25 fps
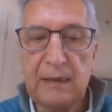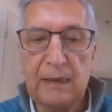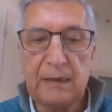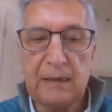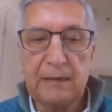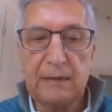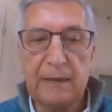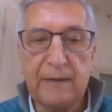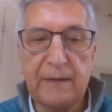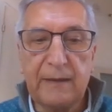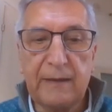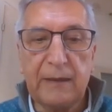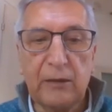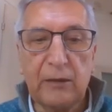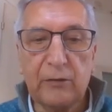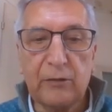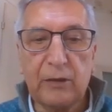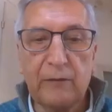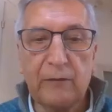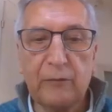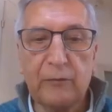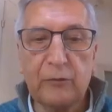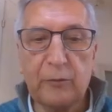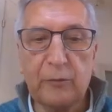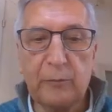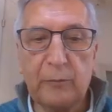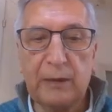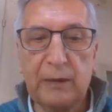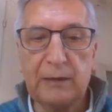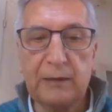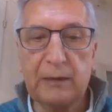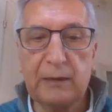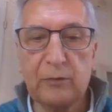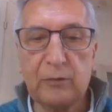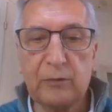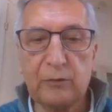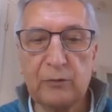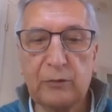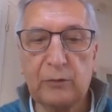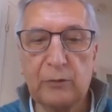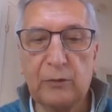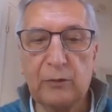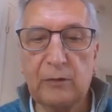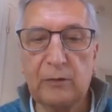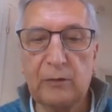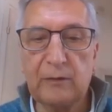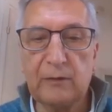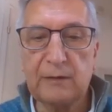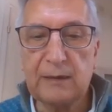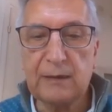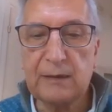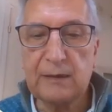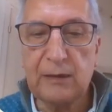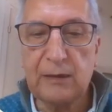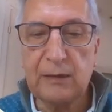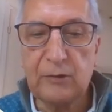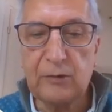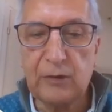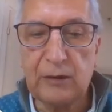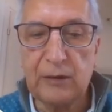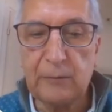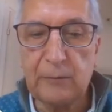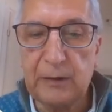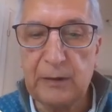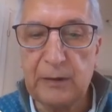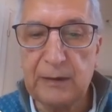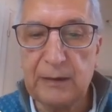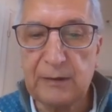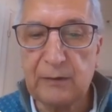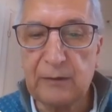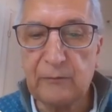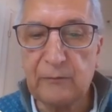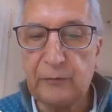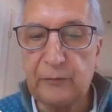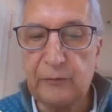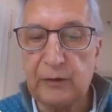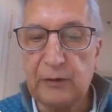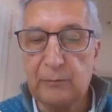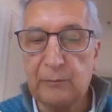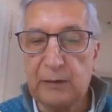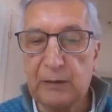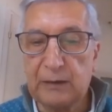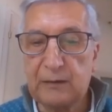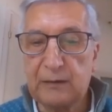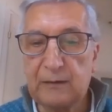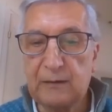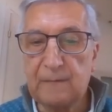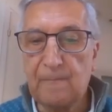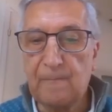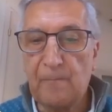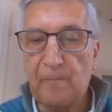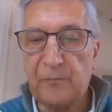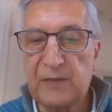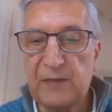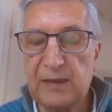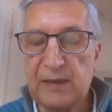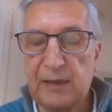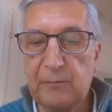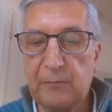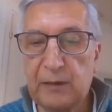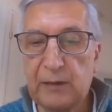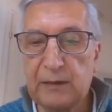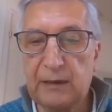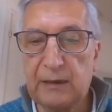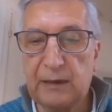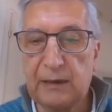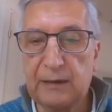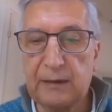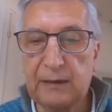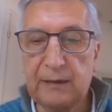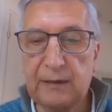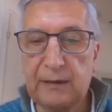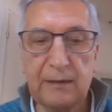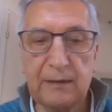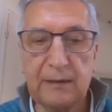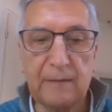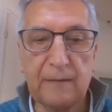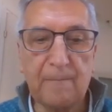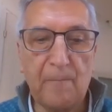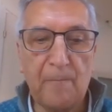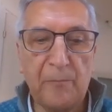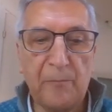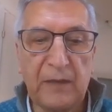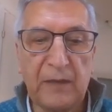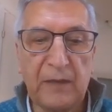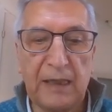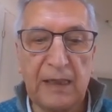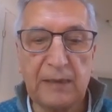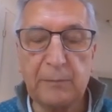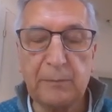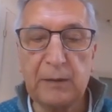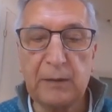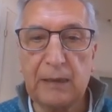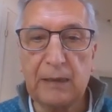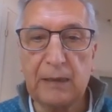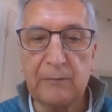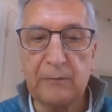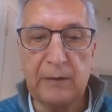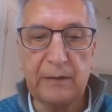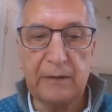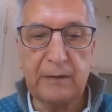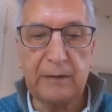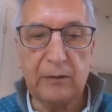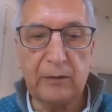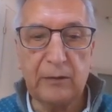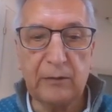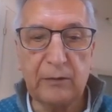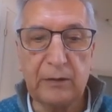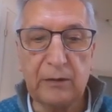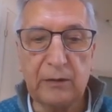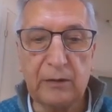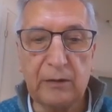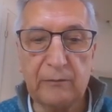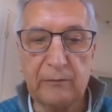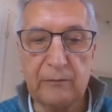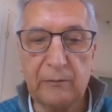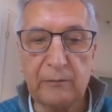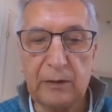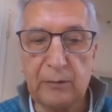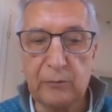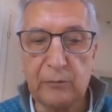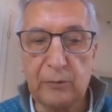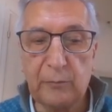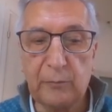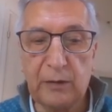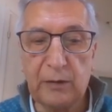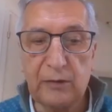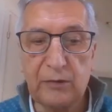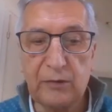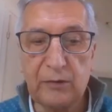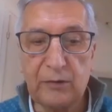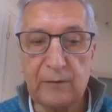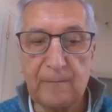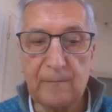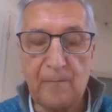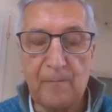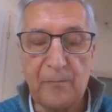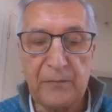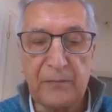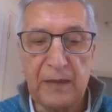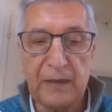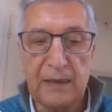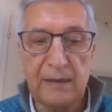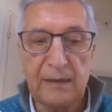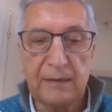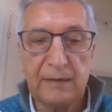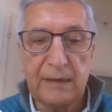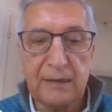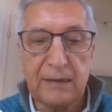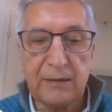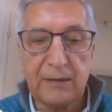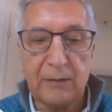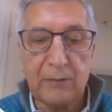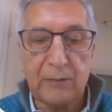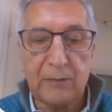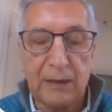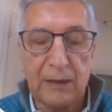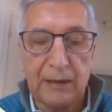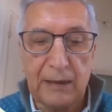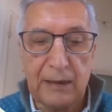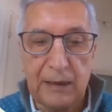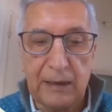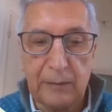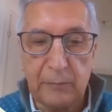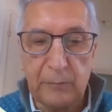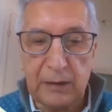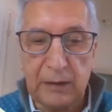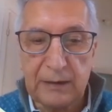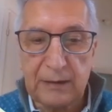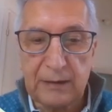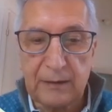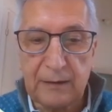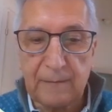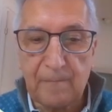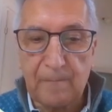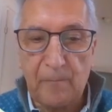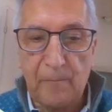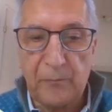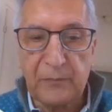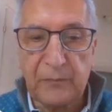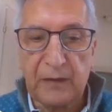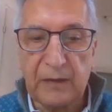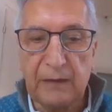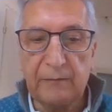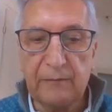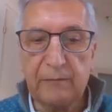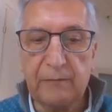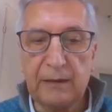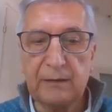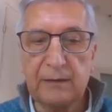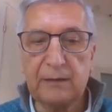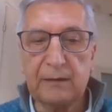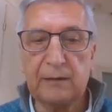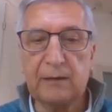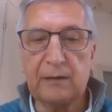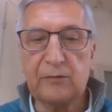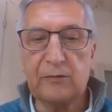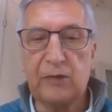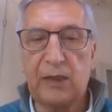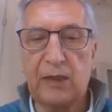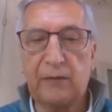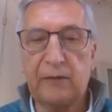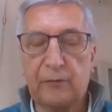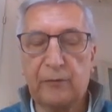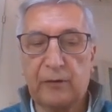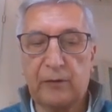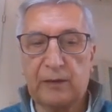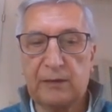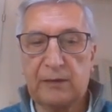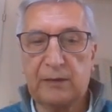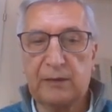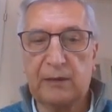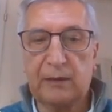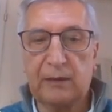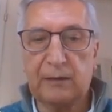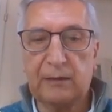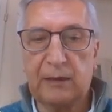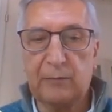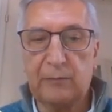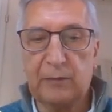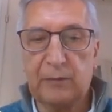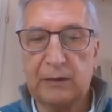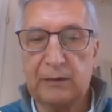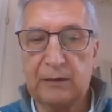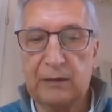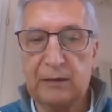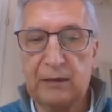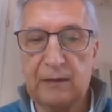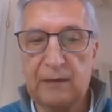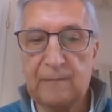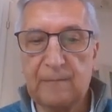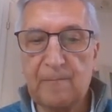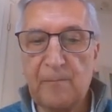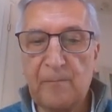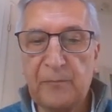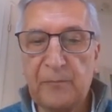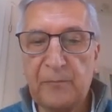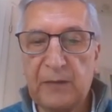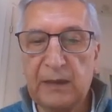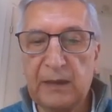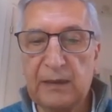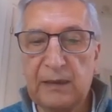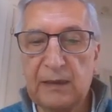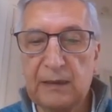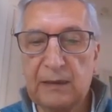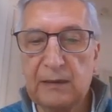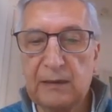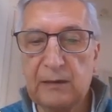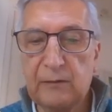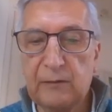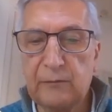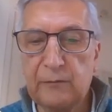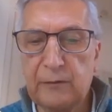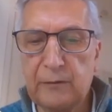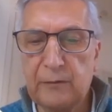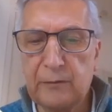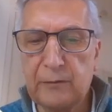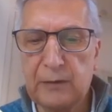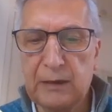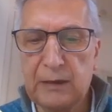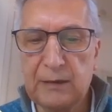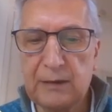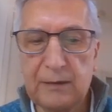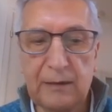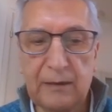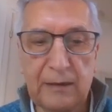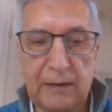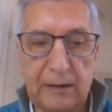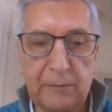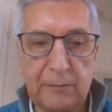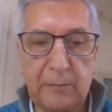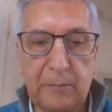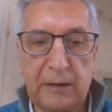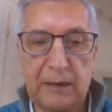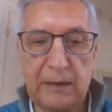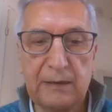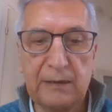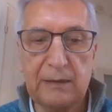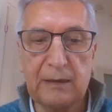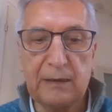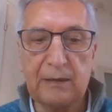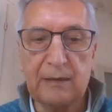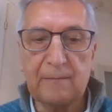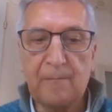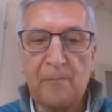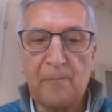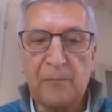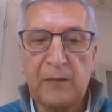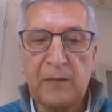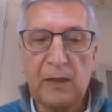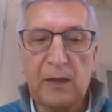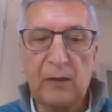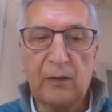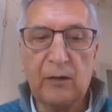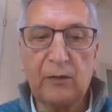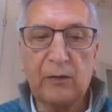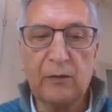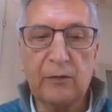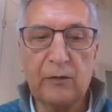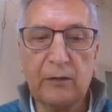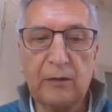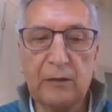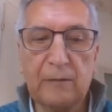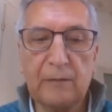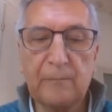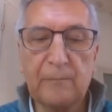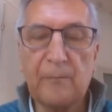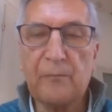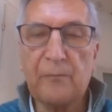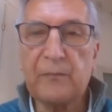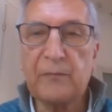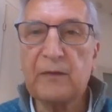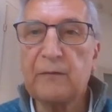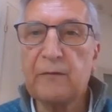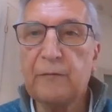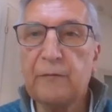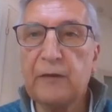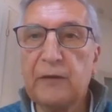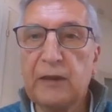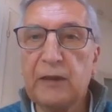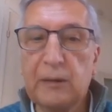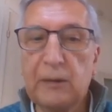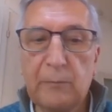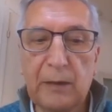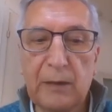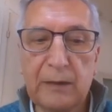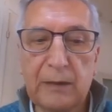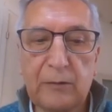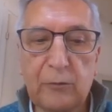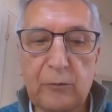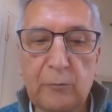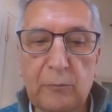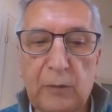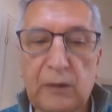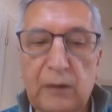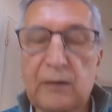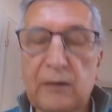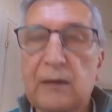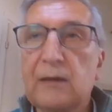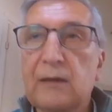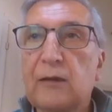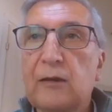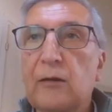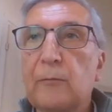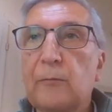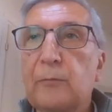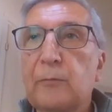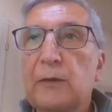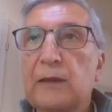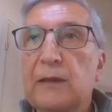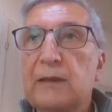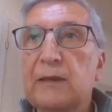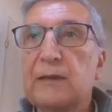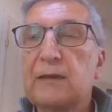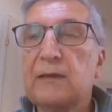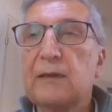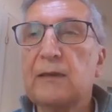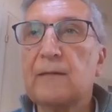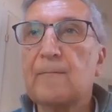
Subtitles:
The theory of automatic control is essentially based on feedback. Cybernetics has become the theory of automation. System dynamics, invented by J. Forrester at MIT in the 1950s, is based on feedback to model complex